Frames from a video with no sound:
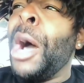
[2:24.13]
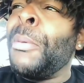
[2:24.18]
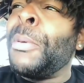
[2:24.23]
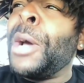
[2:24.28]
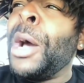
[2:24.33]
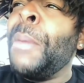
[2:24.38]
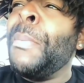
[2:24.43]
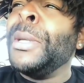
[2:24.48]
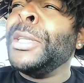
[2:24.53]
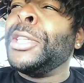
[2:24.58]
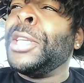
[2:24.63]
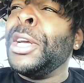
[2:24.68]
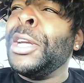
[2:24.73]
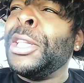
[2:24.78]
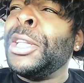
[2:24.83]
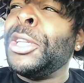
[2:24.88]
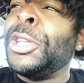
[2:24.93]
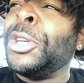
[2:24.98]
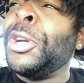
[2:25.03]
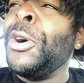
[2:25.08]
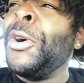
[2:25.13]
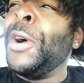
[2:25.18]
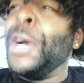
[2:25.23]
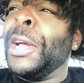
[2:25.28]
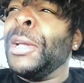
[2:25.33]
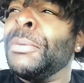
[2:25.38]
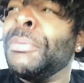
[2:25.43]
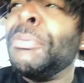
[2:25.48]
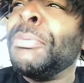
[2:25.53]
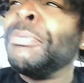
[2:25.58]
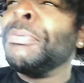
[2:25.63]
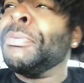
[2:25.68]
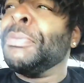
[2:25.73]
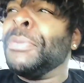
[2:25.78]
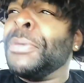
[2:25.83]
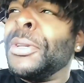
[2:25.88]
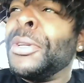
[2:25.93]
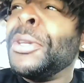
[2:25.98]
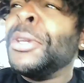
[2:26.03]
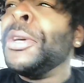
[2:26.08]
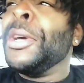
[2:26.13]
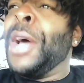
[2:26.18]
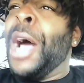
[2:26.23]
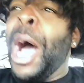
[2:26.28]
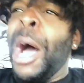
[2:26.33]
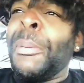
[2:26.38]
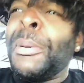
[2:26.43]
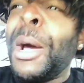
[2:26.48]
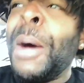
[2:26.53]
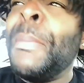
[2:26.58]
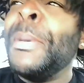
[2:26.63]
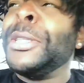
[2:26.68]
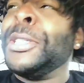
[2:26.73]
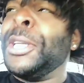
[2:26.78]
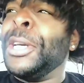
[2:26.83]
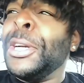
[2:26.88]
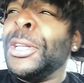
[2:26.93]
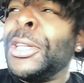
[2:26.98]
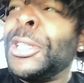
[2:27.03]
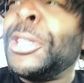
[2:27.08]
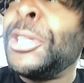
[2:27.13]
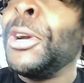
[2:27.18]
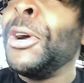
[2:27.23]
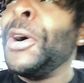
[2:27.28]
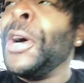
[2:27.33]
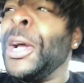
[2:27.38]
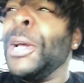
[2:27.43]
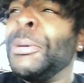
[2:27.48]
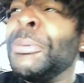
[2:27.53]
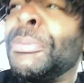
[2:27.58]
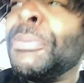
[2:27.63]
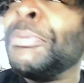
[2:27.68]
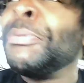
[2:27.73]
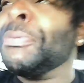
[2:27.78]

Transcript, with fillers: I'm coming to Detroit. I'm coming to Detroit.